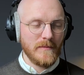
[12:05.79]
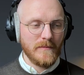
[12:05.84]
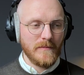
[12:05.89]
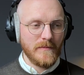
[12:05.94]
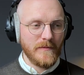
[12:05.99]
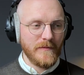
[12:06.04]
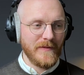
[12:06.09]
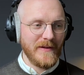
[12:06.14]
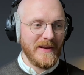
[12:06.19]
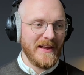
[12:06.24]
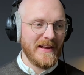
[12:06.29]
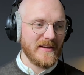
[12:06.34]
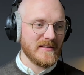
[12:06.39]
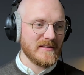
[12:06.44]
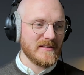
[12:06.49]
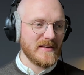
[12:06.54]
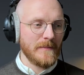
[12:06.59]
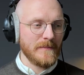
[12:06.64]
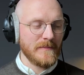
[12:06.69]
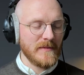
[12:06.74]

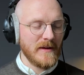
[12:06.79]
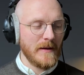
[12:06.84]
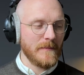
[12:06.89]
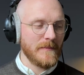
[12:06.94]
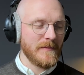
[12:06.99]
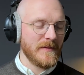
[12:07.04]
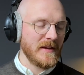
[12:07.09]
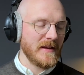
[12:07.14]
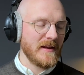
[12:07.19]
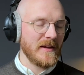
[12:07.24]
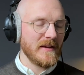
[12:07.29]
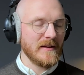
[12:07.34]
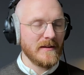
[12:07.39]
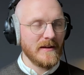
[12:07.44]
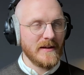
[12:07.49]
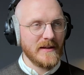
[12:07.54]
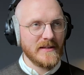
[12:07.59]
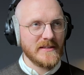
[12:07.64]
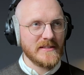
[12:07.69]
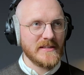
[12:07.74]
flanks? I'm thinking
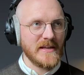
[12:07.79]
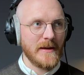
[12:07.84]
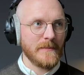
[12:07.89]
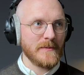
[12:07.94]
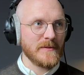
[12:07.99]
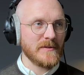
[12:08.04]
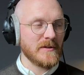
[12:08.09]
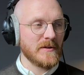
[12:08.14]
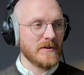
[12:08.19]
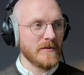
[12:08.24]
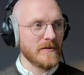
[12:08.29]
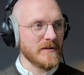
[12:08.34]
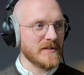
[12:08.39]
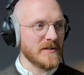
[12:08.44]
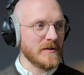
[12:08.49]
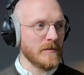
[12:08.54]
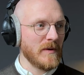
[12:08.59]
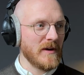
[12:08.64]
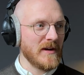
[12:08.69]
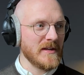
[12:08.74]
like
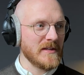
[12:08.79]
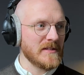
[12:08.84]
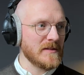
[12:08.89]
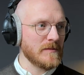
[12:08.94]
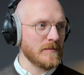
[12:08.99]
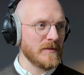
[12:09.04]
cybersecurity wise.